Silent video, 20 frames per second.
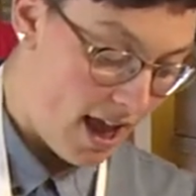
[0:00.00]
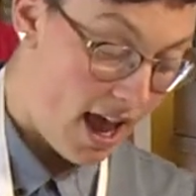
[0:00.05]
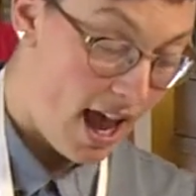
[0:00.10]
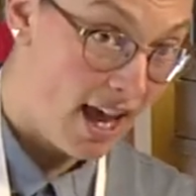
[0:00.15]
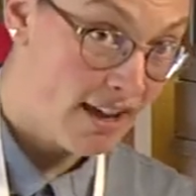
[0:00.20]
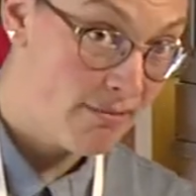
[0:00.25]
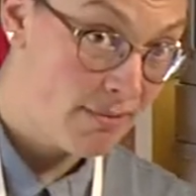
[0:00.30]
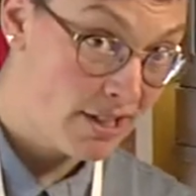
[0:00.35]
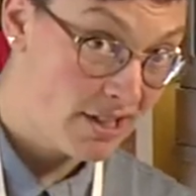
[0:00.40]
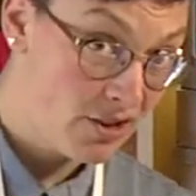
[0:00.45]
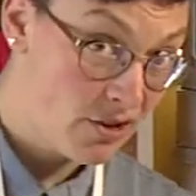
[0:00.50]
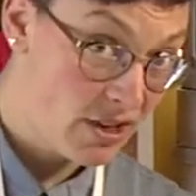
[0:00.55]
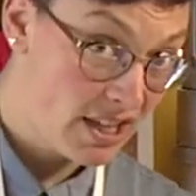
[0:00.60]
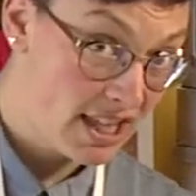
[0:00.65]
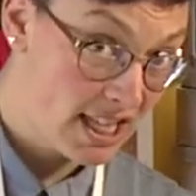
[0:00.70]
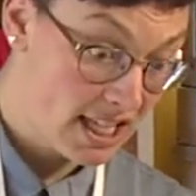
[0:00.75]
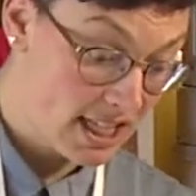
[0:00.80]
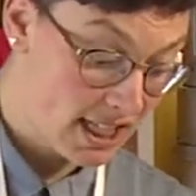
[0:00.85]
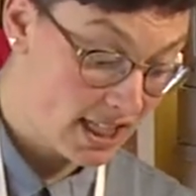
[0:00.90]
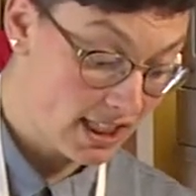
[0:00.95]
I've been doing
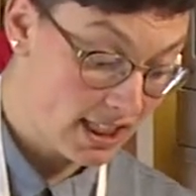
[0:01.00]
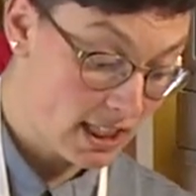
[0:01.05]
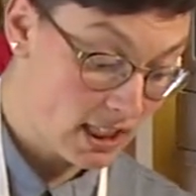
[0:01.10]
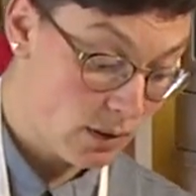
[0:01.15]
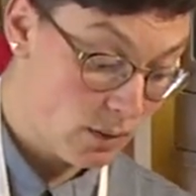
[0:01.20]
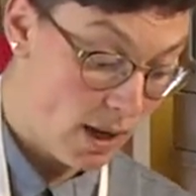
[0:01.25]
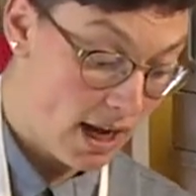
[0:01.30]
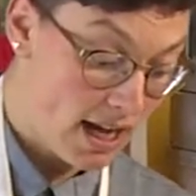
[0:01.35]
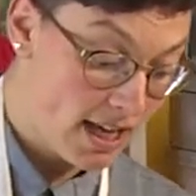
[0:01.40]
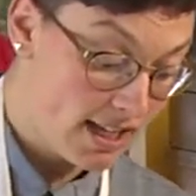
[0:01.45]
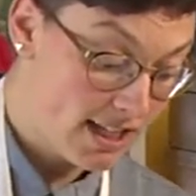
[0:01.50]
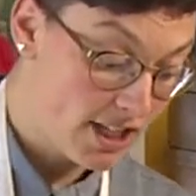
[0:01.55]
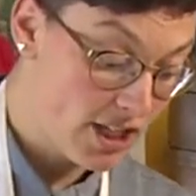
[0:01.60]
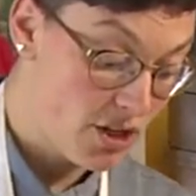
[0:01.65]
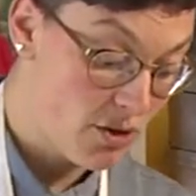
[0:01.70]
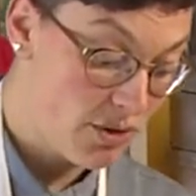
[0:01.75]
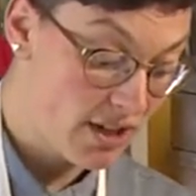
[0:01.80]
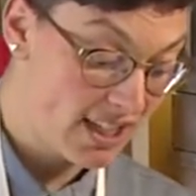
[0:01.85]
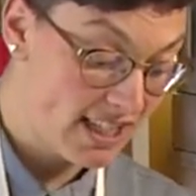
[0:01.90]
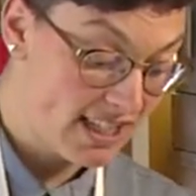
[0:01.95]
this a little while, so
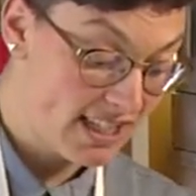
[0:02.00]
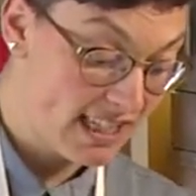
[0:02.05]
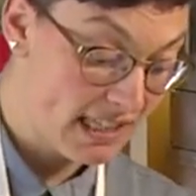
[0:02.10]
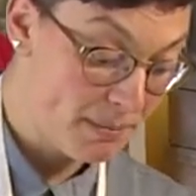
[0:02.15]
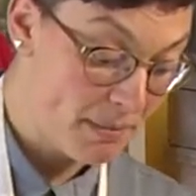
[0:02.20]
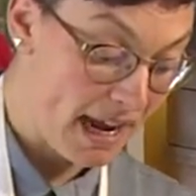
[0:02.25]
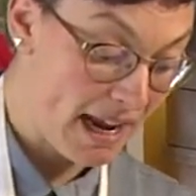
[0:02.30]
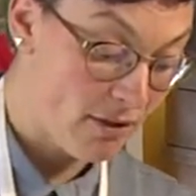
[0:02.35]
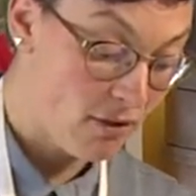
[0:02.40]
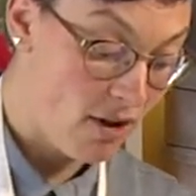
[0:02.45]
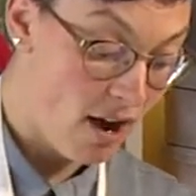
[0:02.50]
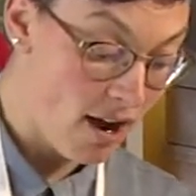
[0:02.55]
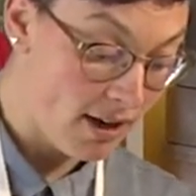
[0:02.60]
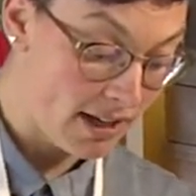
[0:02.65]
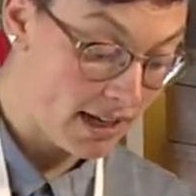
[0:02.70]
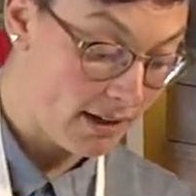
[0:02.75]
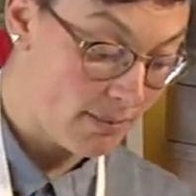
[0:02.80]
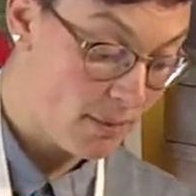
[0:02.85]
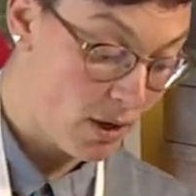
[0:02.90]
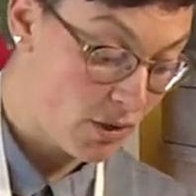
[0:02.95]
you can see my
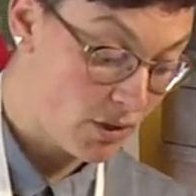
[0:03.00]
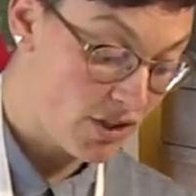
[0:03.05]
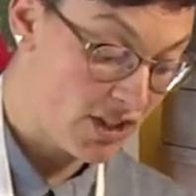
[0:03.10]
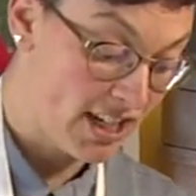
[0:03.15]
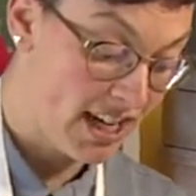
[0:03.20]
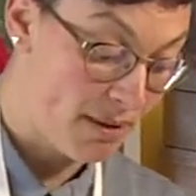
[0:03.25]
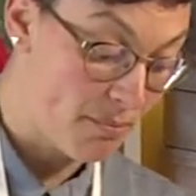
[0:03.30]
rocking motion.